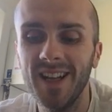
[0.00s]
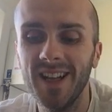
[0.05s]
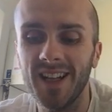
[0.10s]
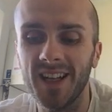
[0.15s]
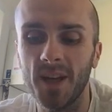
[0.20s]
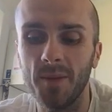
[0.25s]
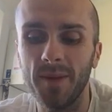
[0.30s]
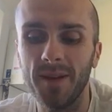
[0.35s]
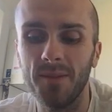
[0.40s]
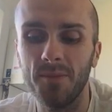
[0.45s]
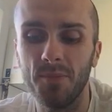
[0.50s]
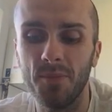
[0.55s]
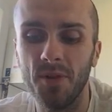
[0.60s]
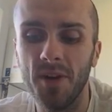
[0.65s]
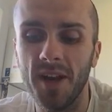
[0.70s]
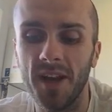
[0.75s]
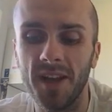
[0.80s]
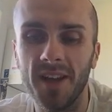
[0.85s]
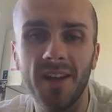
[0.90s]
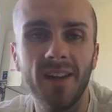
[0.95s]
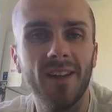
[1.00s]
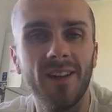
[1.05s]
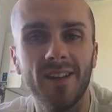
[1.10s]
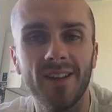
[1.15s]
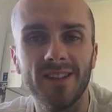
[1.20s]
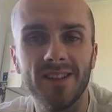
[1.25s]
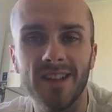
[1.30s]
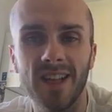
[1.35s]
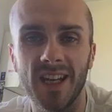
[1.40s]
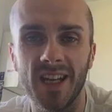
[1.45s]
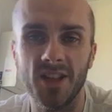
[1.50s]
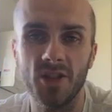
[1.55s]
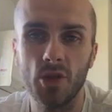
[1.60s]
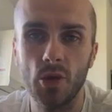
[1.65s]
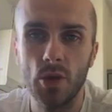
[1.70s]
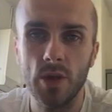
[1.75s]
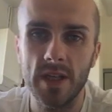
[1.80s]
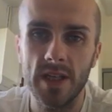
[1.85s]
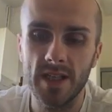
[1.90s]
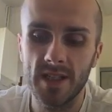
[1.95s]
like a big brick that's taken
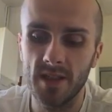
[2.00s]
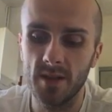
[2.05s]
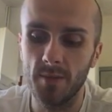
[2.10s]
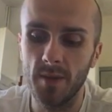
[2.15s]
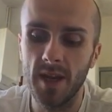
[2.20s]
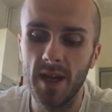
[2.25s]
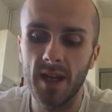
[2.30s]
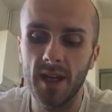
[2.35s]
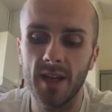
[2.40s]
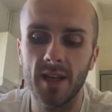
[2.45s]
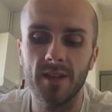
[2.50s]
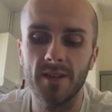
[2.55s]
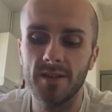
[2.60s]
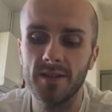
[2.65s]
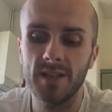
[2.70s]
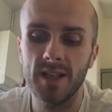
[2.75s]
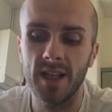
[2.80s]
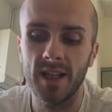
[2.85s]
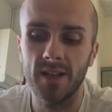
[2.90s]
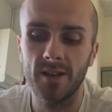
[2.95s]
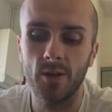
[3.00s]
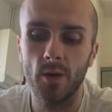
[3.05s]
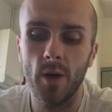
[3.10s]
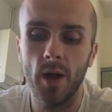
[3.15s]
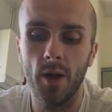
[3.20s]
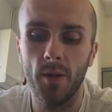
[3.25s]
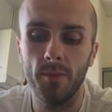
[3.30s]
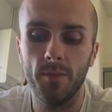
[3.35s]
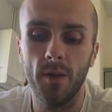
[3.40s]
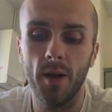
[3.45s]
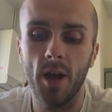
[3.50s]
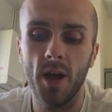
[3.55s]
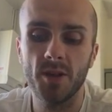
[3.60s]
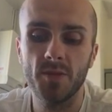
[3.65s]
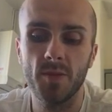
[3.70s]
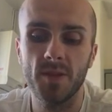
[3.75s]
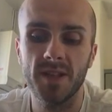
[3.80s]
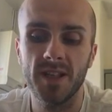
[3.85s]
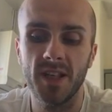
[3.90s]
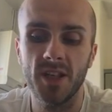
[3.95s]
2 days to make and taken quite a large
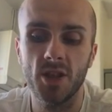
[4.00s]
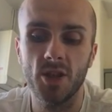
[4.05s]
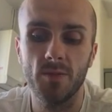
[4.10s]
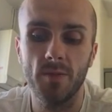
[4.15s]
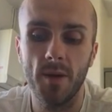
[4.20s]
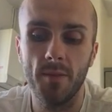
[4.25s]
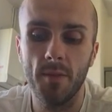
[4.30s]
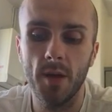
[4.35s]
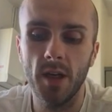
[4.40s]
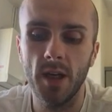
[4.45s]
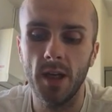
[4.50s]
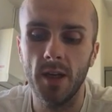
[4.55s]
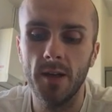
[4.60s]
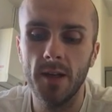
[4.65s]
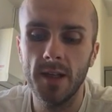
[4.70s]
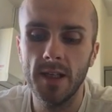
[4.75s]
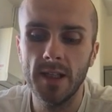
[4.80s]
percentage of my money.